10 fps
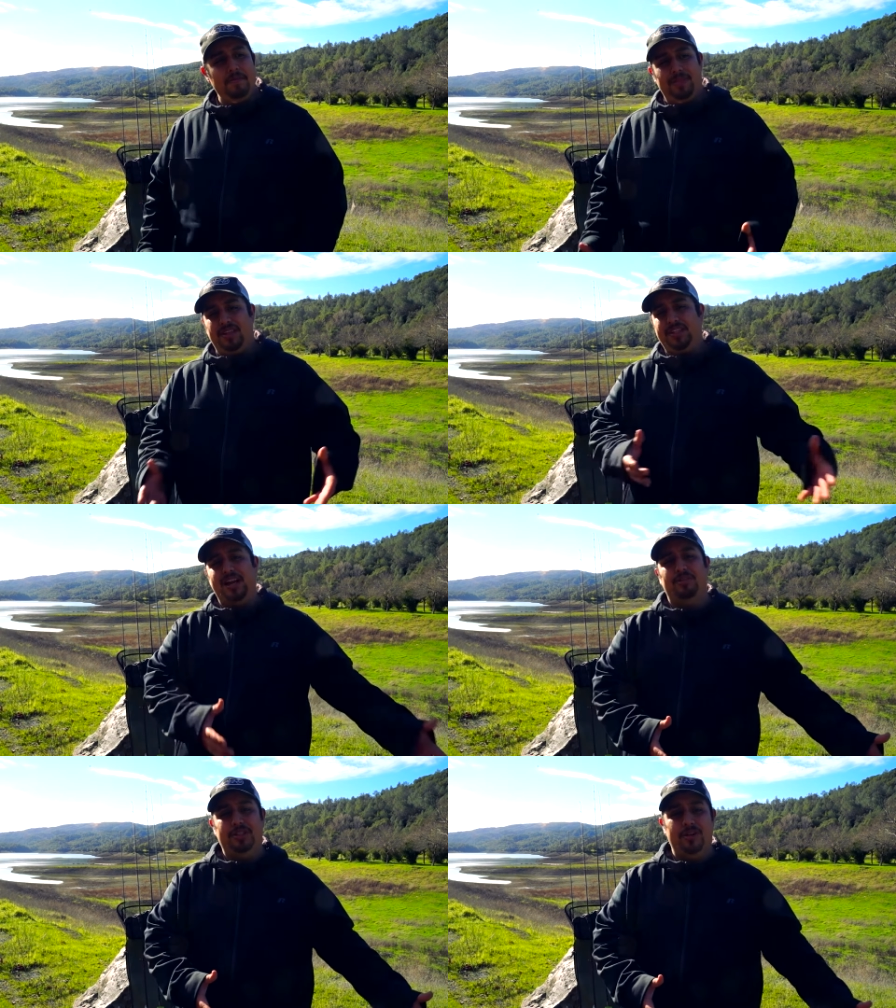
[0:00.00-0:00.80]
The
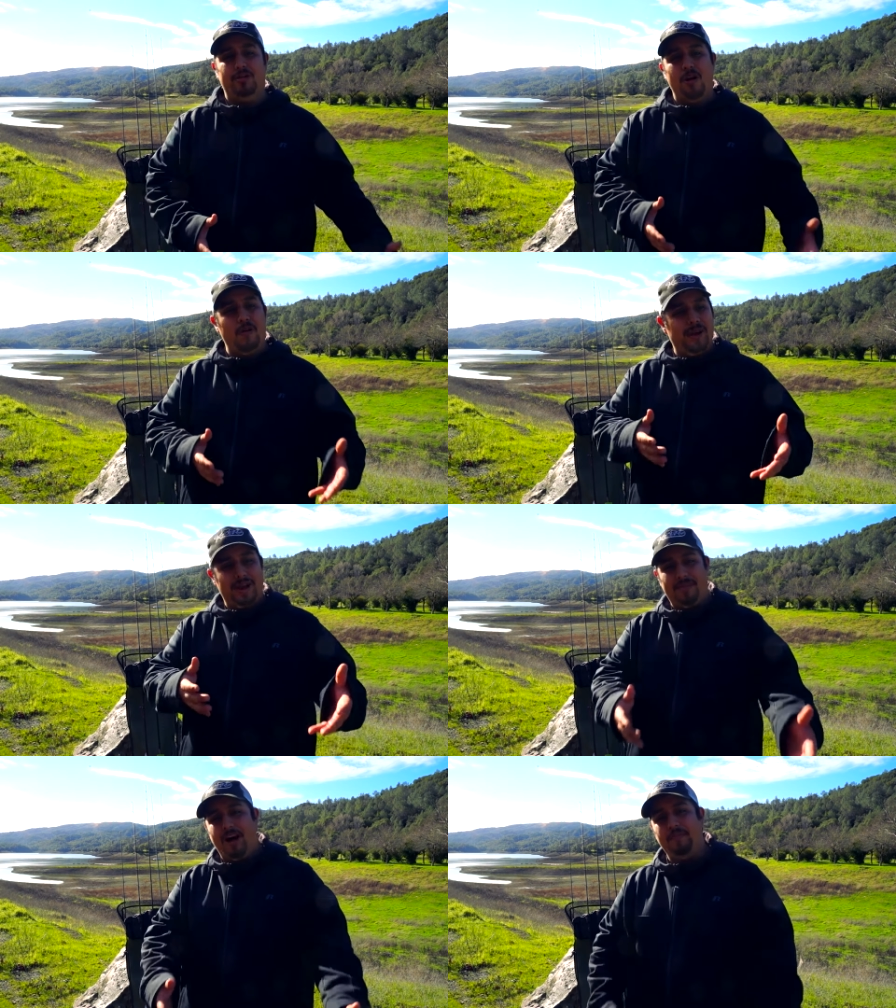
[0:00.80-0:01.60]
channel's still growing.
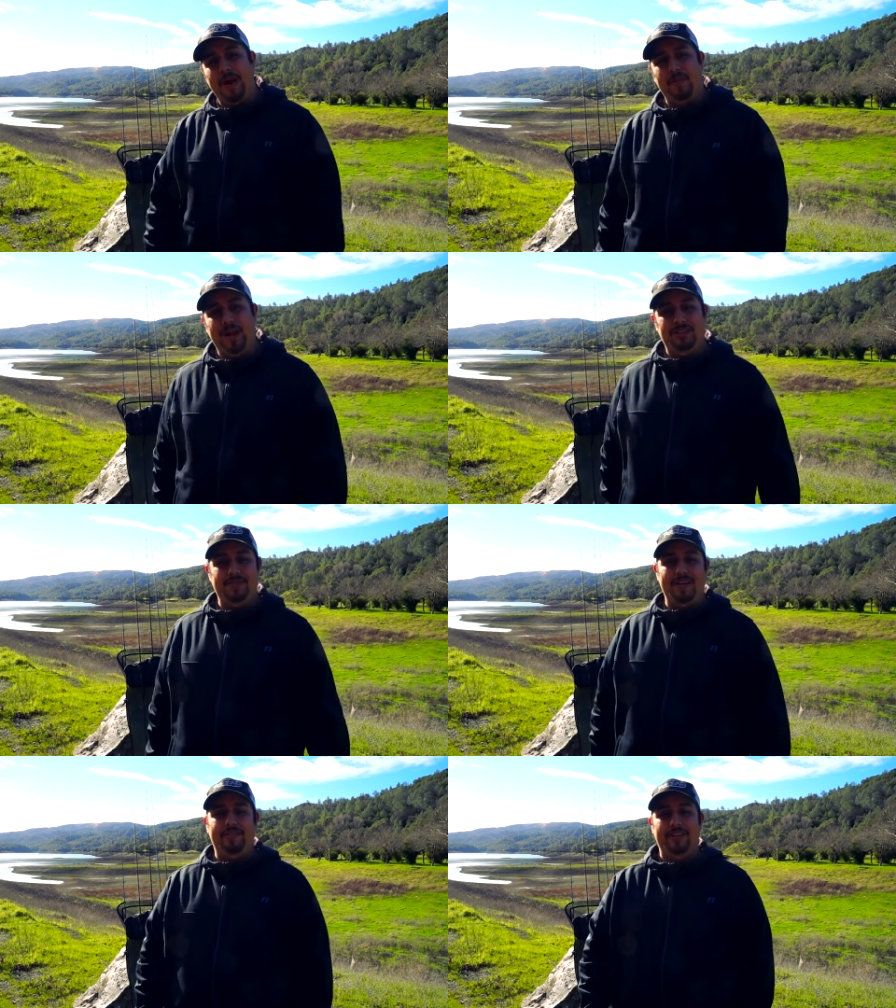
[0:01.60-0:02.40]
I'm on my way to
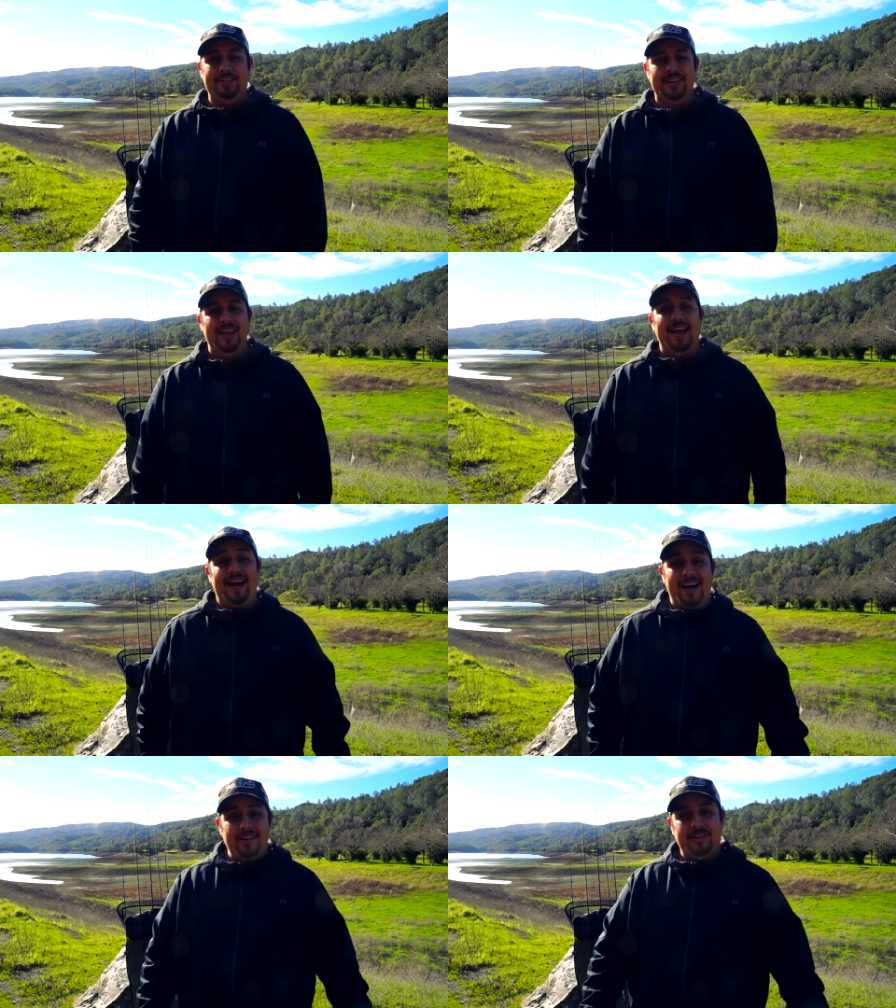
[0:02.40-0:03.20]
my first
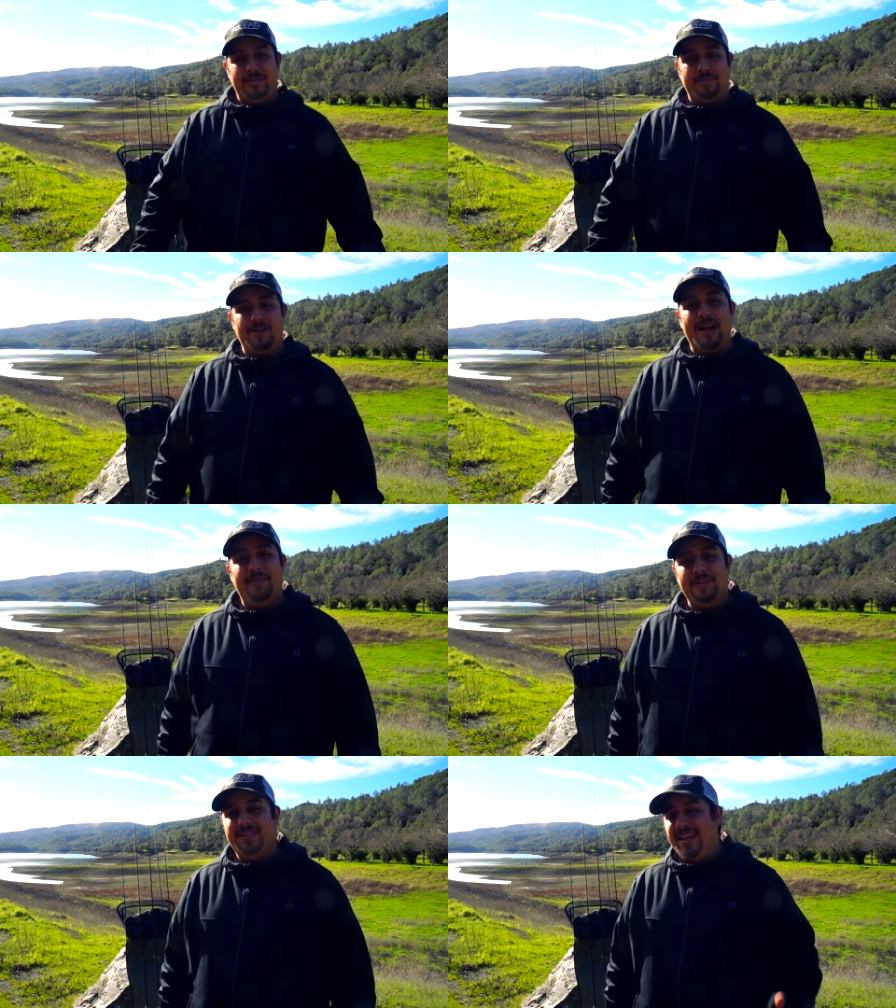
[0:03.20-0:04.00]
100
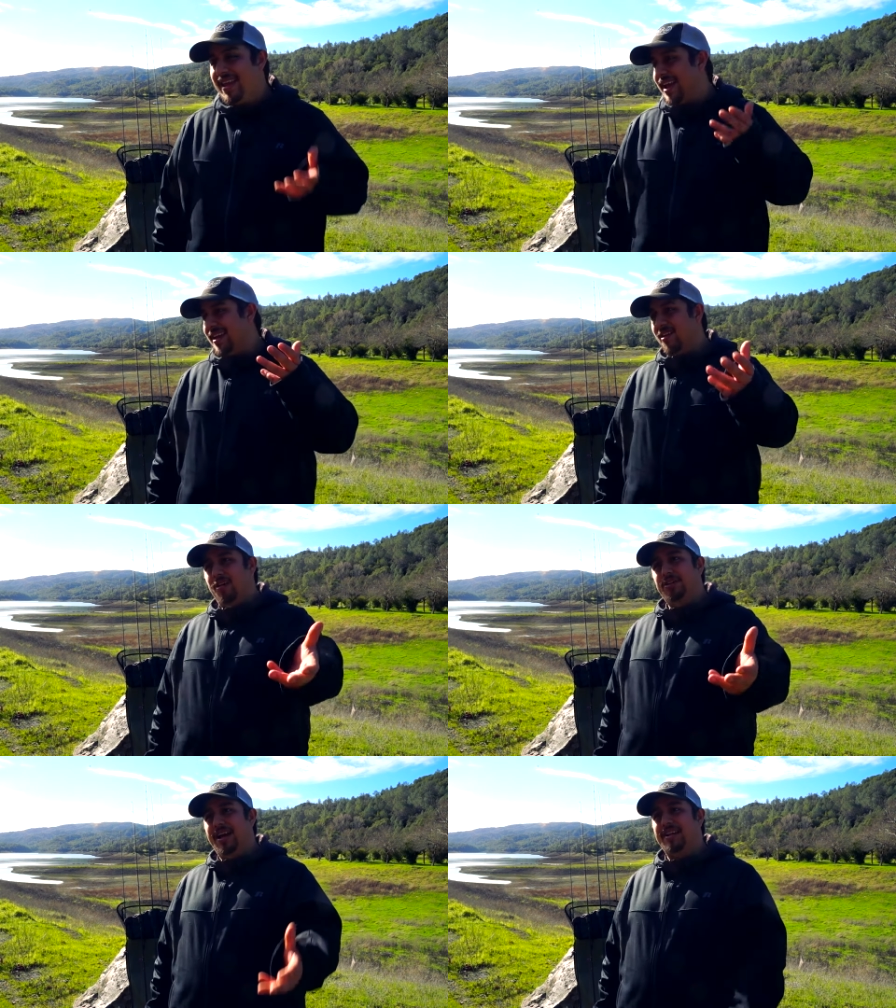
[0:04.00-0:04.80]
subscribers, and
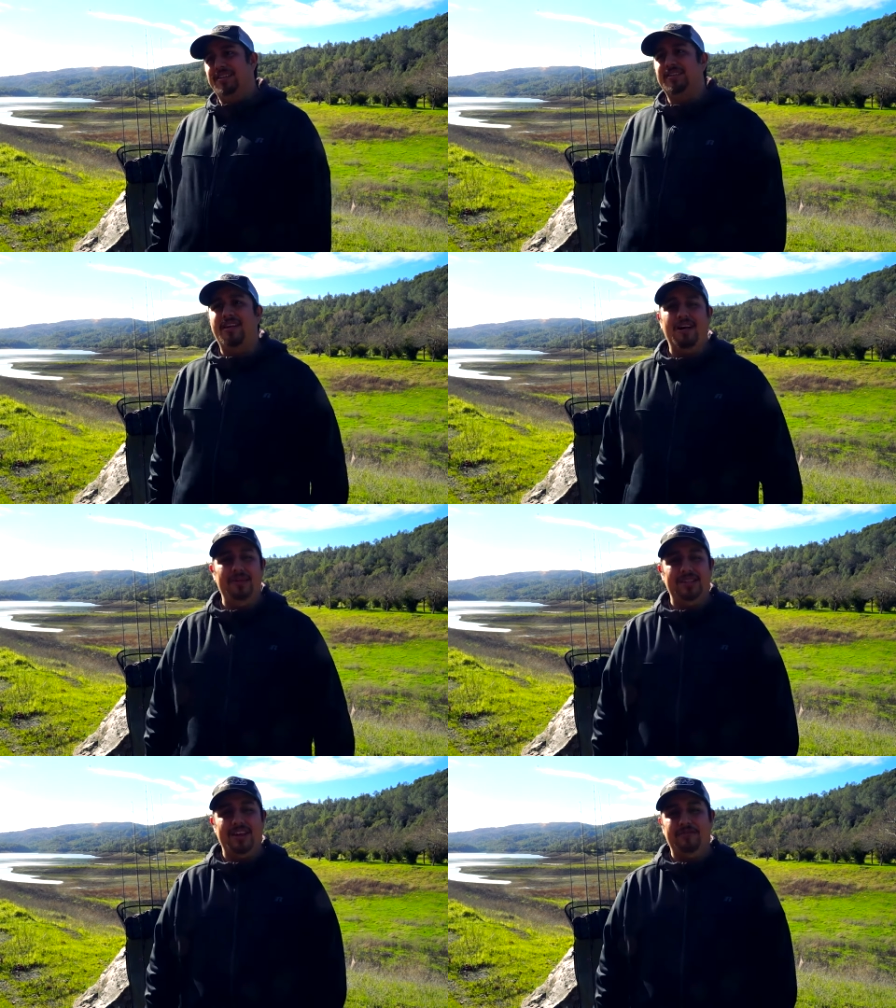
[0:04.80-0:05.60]
all you guys'
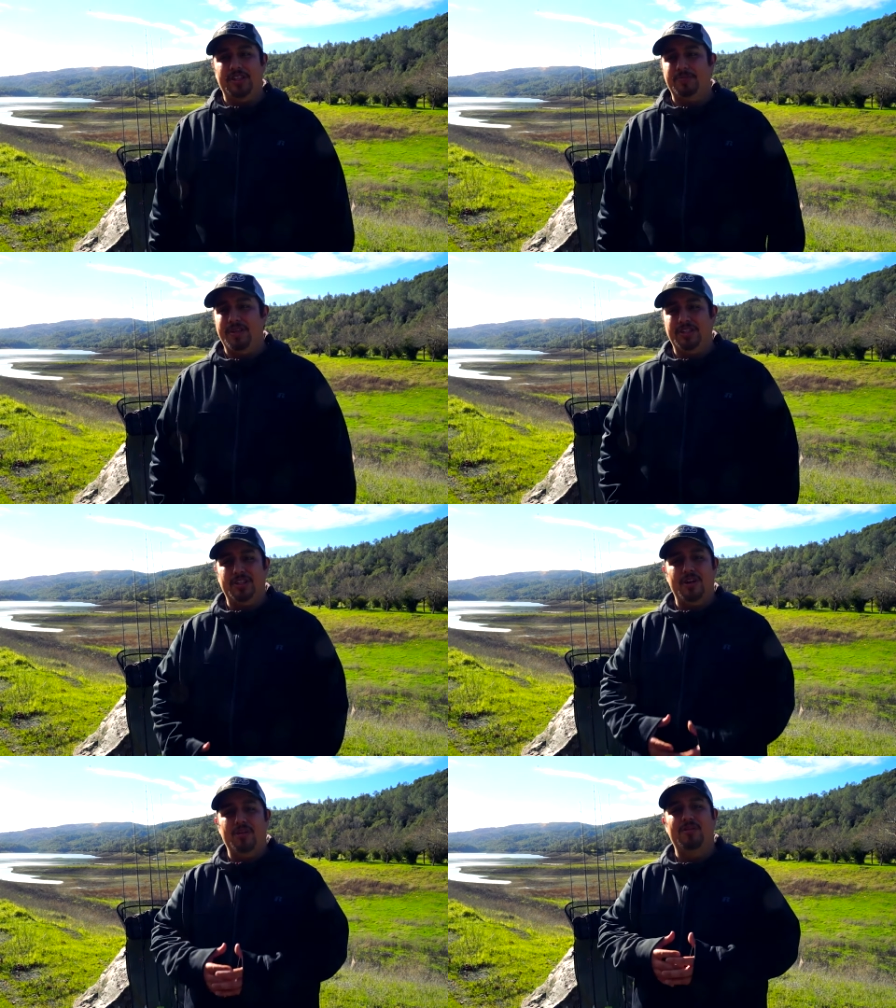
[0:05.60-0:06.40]
comments have just been
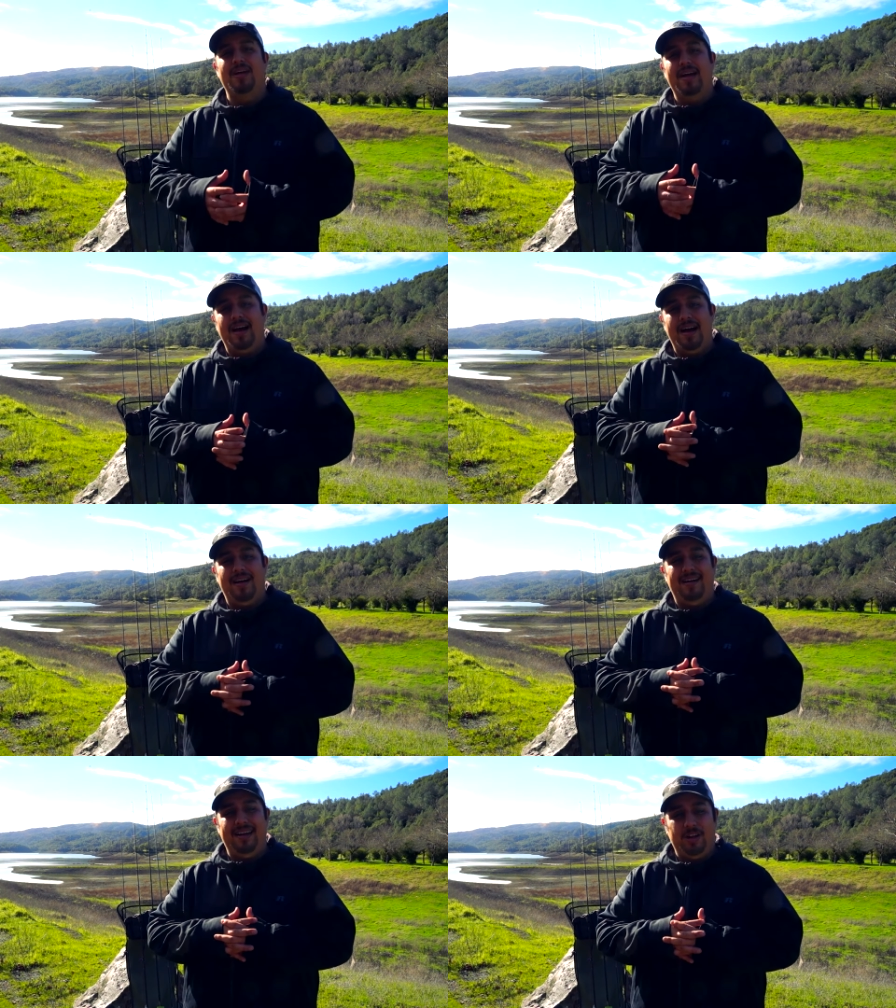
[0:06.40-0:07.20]
so
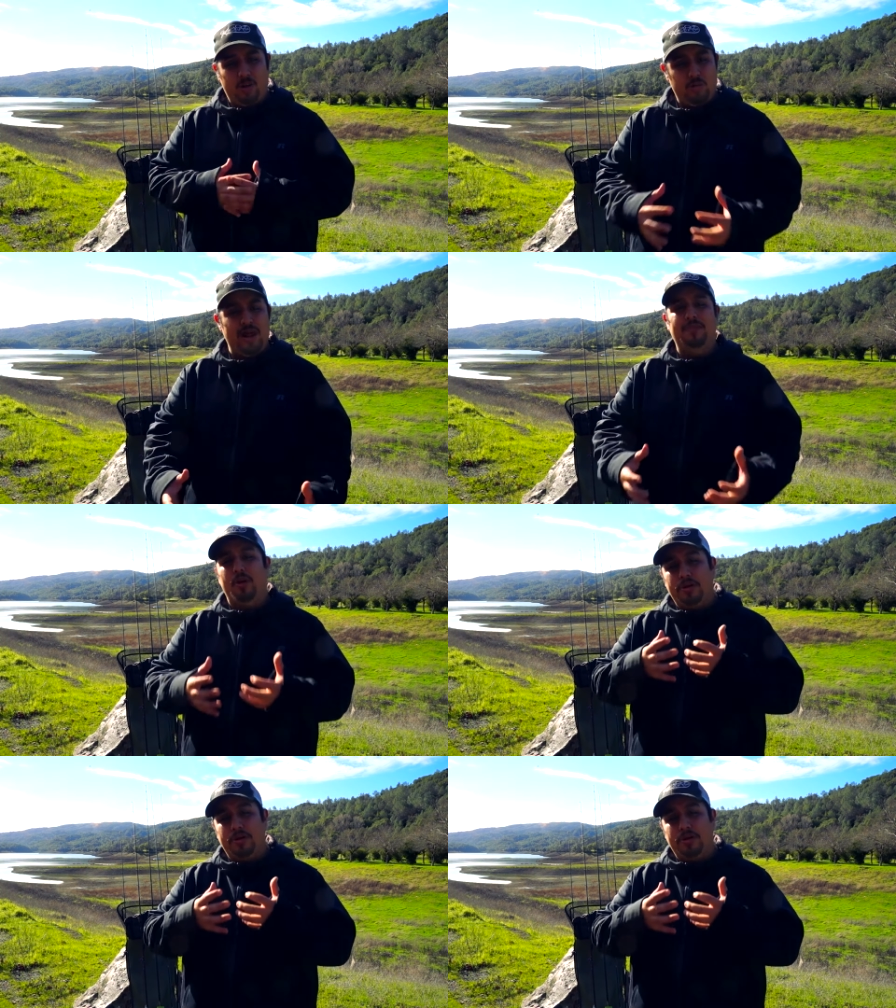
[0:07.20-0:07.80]
incredible.